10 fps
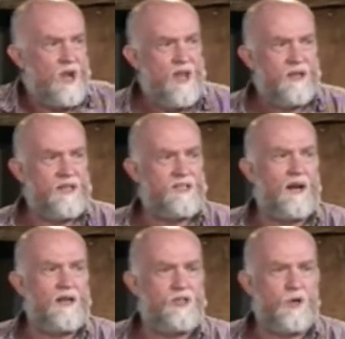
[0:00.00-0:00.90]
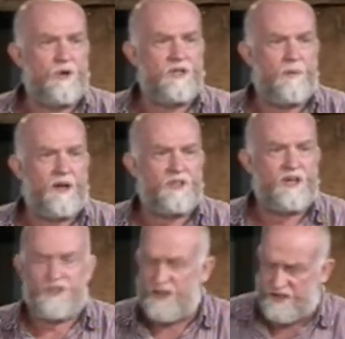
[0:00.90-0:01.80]
these ugly stories about
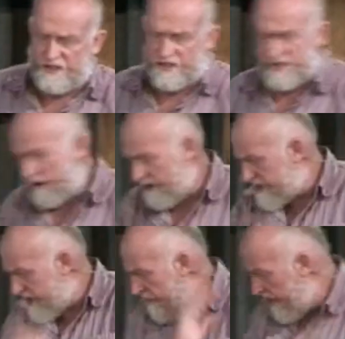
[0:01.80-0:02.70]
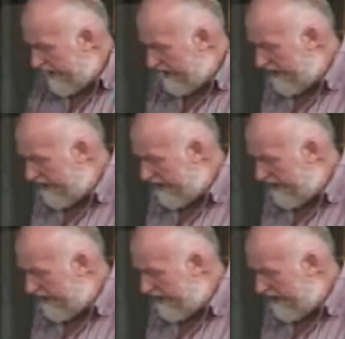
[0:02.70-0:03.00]
Jesus, Jesus didn't just say, well, listen, I'm out of here.